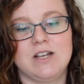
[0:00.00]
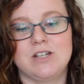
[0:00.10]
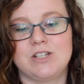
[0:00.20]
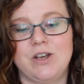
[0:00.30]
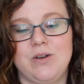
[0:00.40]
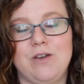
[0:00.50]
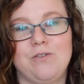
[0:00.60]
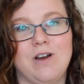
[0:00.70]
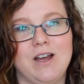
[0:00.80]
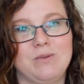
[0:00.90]
So if
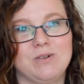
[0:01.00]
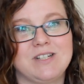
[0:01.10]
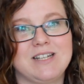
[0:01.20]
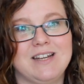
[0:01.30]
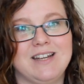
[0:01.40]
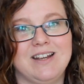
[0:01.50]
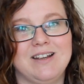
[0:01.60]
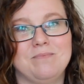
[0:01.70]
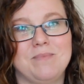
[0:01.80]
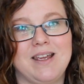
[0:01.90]
I want to
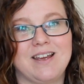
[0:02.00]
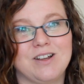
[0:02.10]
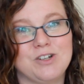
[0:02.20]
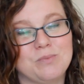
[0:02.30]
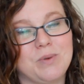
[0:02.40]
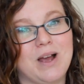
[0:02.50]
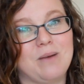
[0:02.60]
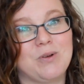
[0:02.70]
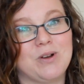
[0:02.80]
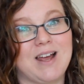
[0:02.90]
make a jumper,
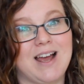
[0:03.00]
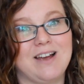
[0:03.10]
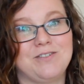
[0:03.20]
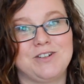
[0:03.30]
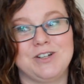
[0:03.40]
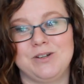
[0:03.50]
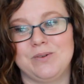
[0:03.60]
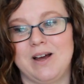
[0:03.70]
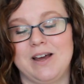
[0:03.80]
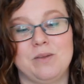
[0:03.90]
I'm going to have to
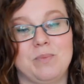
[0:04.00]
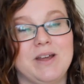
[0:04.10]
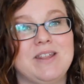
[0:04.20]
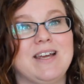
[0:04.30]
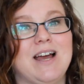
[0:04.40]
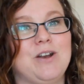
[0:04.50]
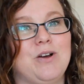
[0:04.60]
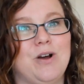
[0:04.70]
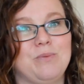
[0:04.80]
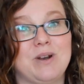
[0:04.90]
either buy the yarn or
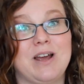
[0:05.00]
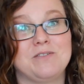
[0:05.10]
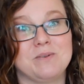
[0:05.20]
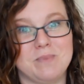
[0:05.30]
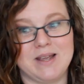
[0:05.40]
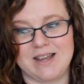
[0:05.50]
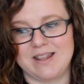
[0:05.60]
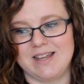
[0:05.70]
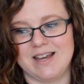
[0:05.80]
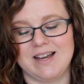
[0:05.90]
I'm going to have to make
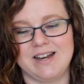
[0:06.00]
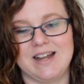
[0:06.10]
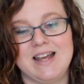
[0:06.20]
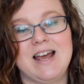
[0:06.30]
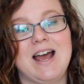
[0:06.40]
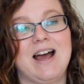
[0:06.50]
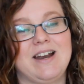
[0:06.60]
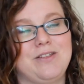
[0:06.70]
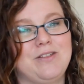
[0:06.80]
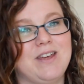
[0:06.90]
the yarn. And
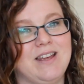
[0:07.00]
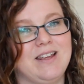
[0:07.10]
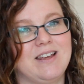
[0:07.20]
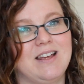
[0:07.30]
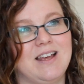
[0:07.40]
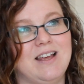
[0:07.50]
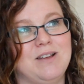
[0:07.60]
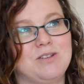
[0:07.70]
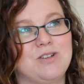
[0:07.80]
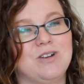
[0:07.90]
I think
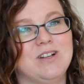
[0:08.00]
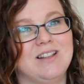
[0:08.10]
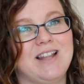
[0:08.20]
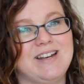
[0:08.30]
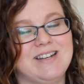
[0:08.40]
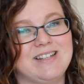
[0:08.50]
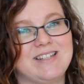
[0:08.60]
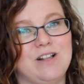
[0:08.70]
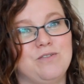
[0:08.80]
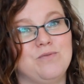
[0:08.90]
it's going to lend
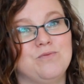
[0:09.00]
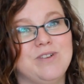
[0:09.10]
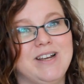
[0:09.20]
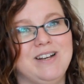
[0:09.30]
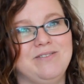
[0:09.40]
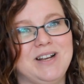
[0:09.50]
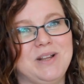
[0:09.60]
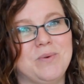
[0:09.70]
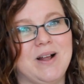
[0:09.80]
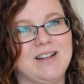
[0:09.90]
itself really, really
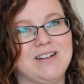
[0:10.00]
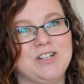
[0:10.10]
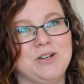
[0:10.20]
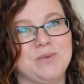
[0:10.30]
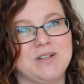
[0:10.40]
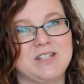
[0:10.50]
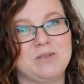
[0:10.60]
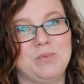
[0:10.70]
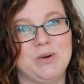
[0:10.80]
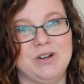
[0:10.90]
well to a
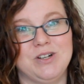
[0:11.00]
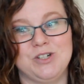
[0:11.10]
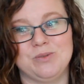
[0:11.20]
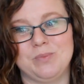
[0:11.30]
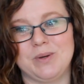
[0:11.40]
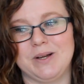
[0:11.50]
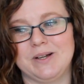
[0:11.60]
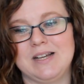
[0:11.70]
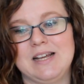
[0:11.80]
spun jumper.